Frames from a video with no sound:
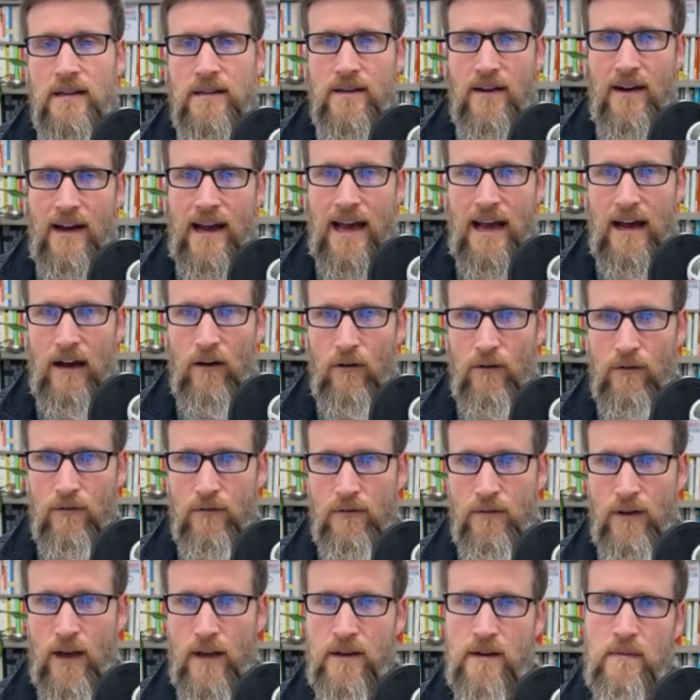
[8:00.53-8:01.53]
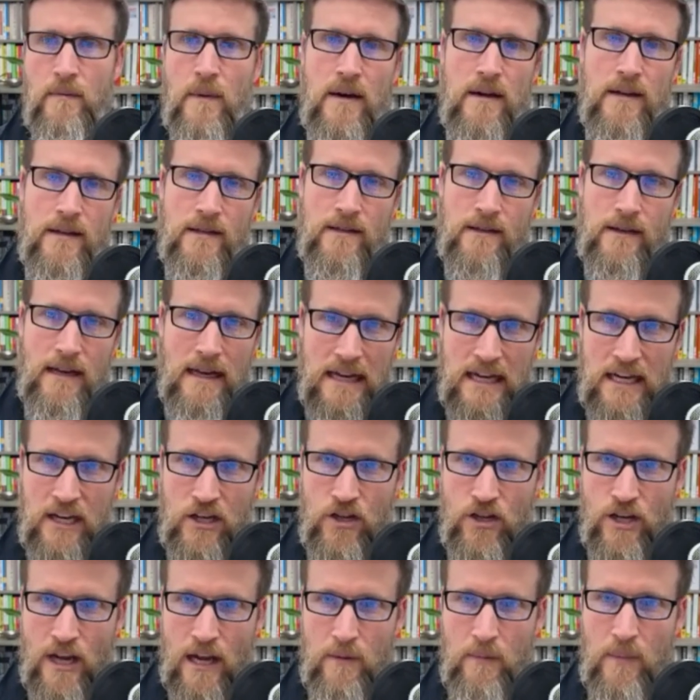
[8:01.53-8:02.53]
our health, undermines
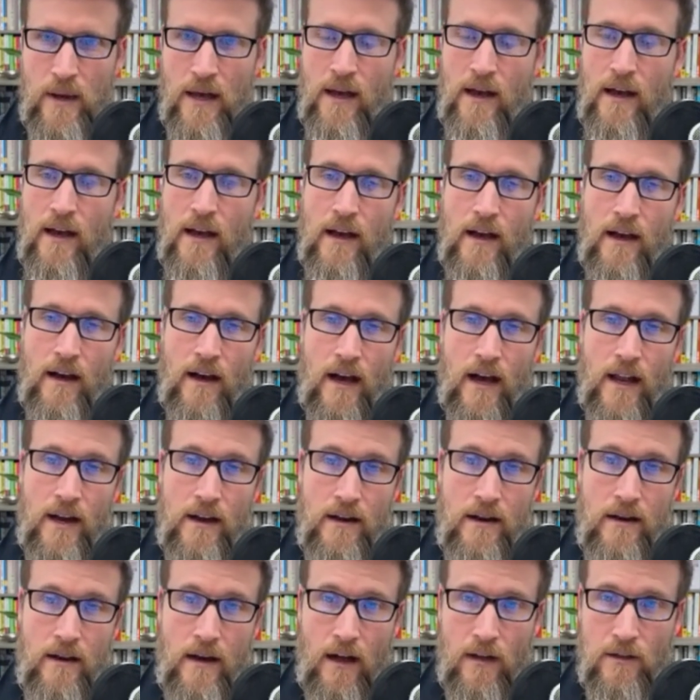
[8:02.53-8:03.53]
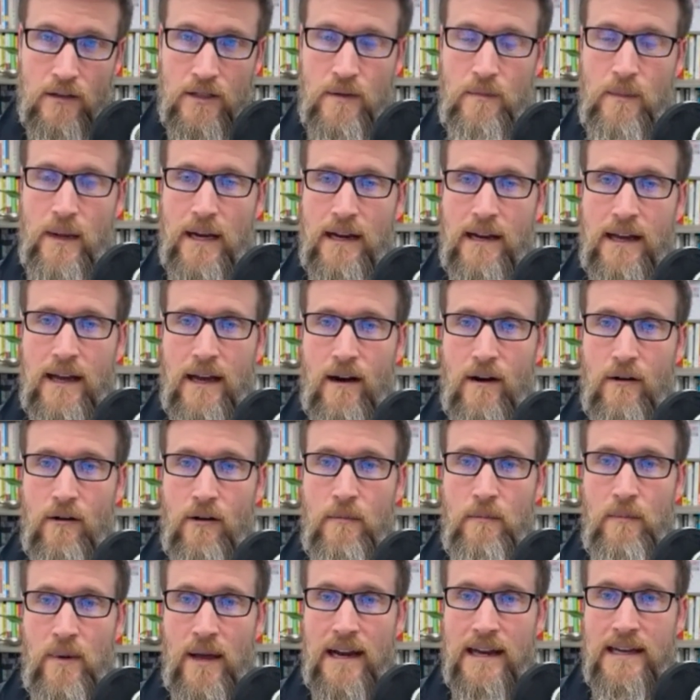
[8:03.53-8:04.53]
leadership, and ultimately our
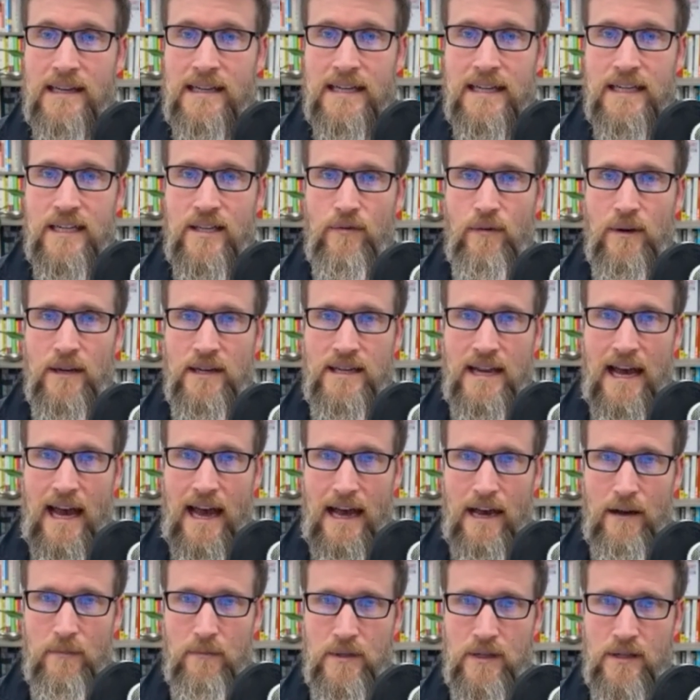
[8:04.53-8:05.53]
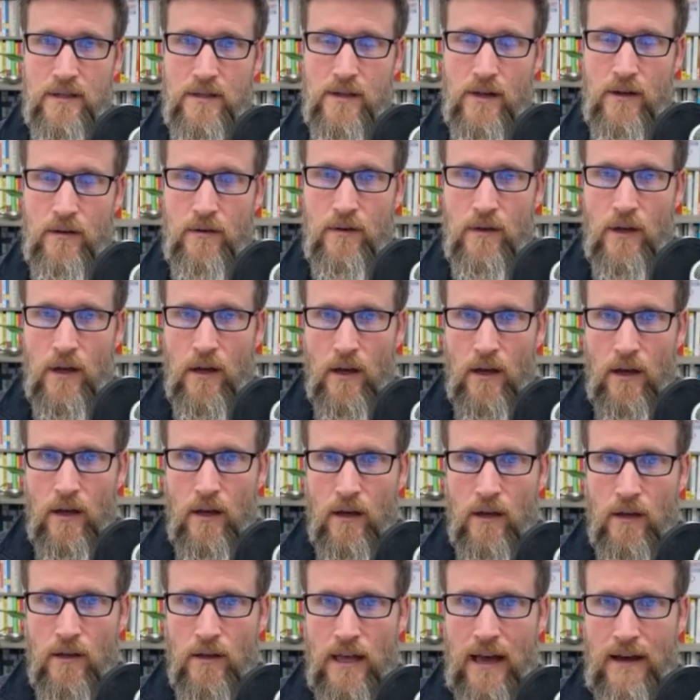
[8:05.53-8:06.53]
ability to adapt. So
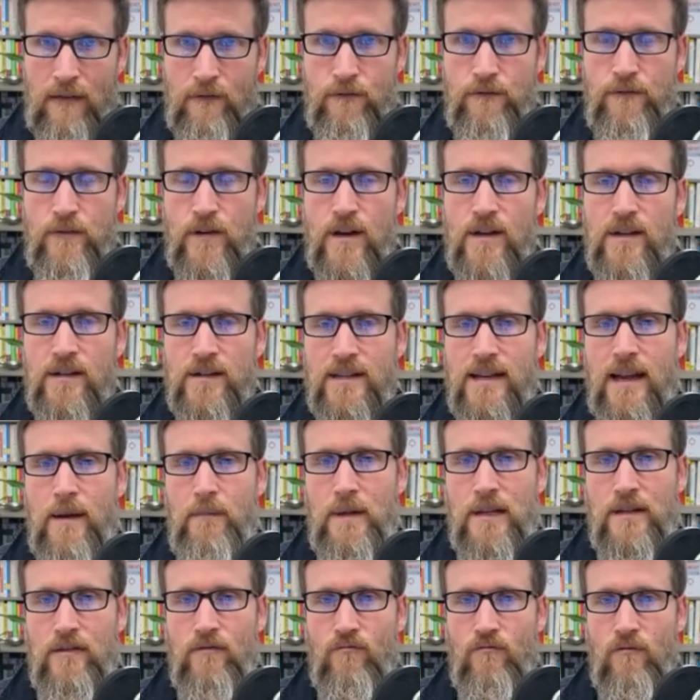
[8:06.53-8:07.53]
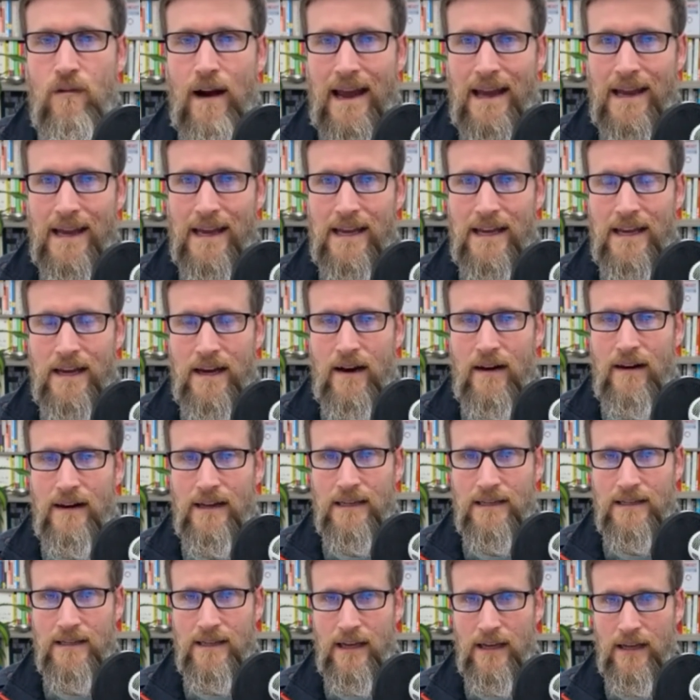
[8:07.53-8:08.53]
that first step is
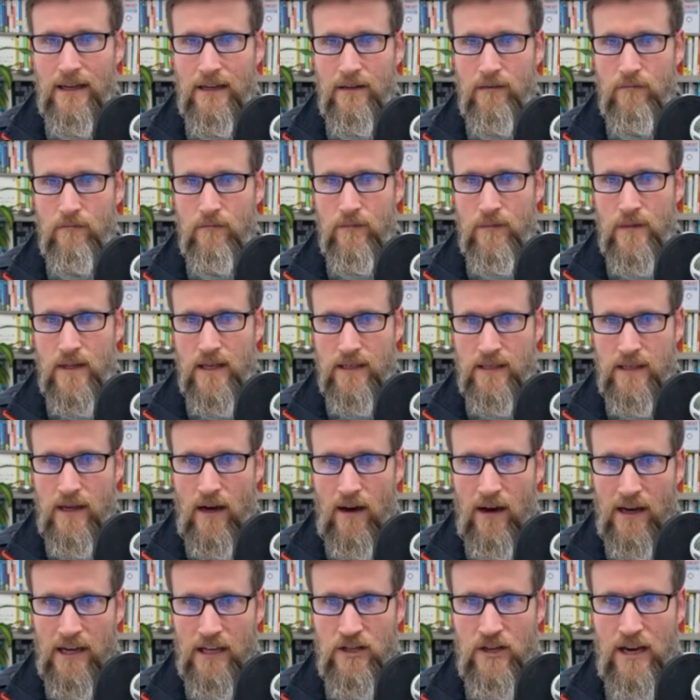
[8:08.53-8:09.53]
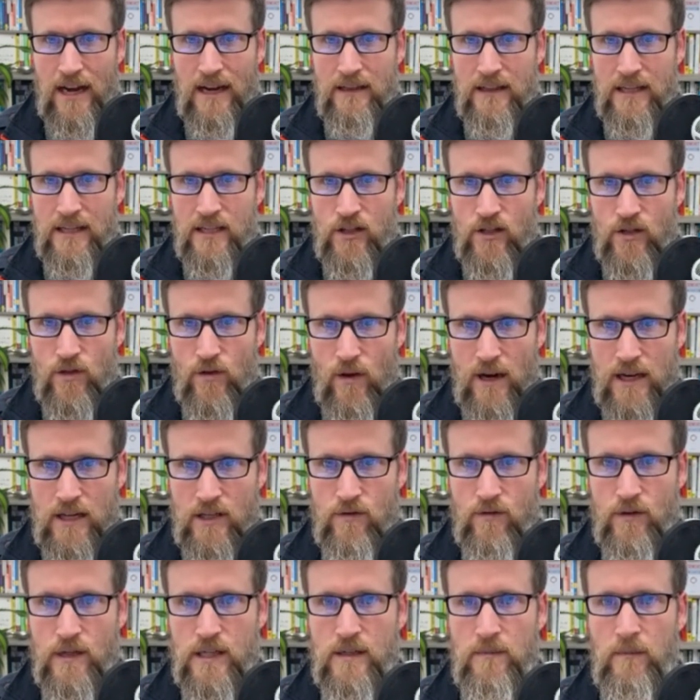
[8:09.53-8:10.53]
recognizing this hijack, this
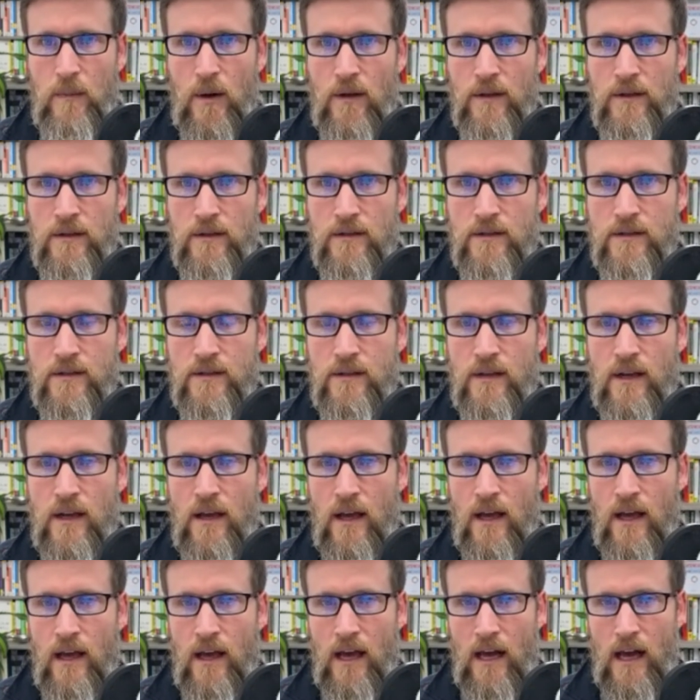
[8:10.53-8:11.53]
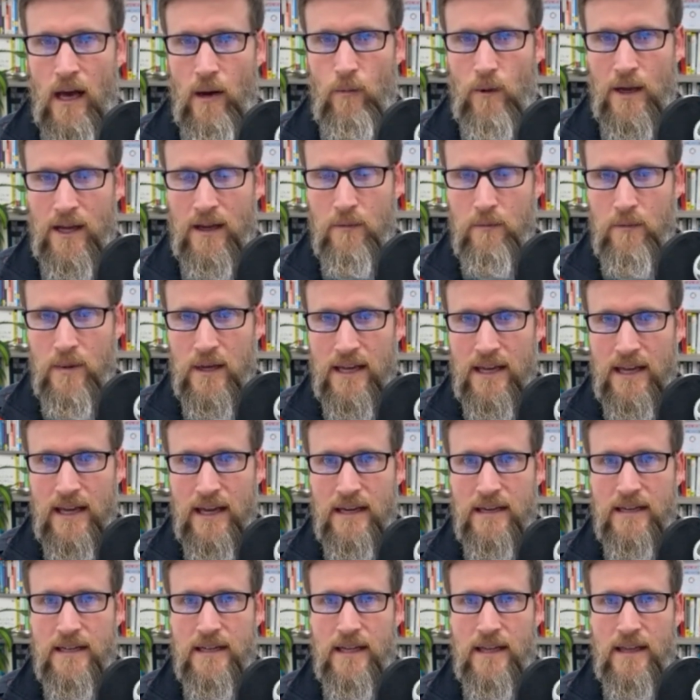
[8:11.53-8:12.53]
stress response, and we can
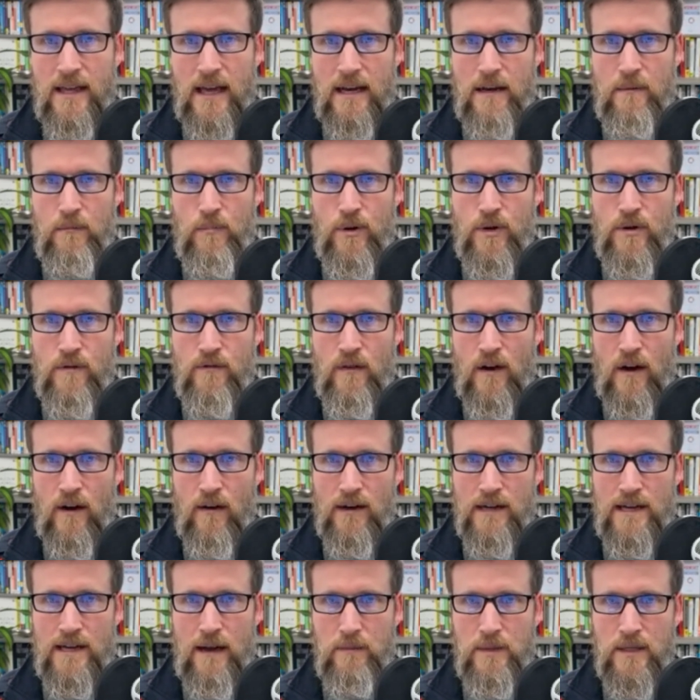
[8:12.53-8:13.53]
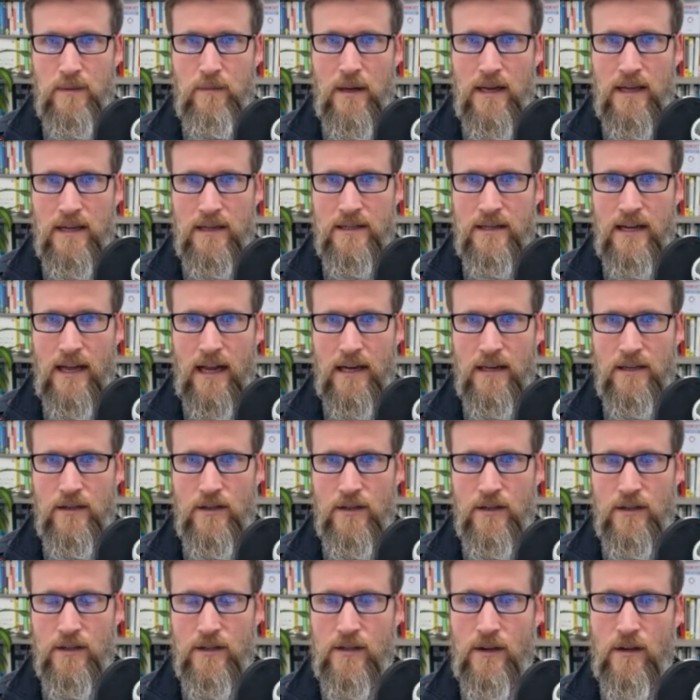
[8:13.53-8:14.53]
begin to then improve our adaptability
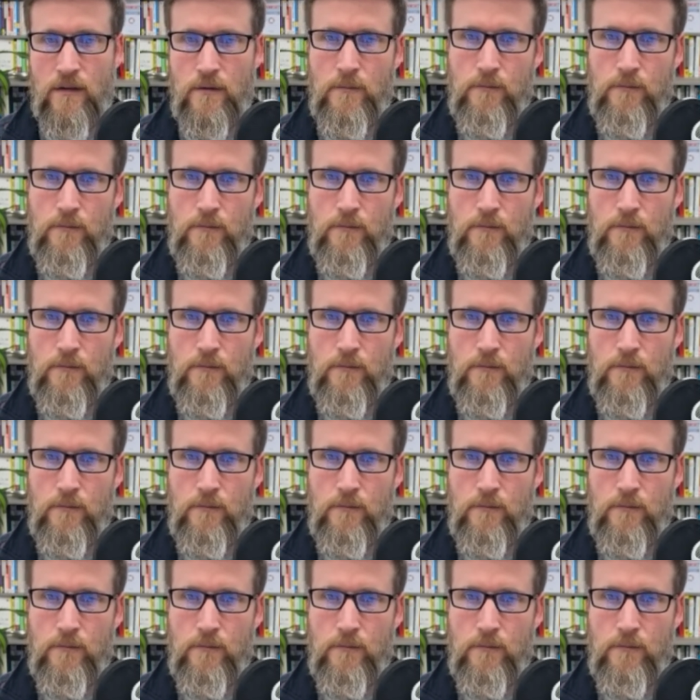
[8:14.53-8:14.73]
intelligence. So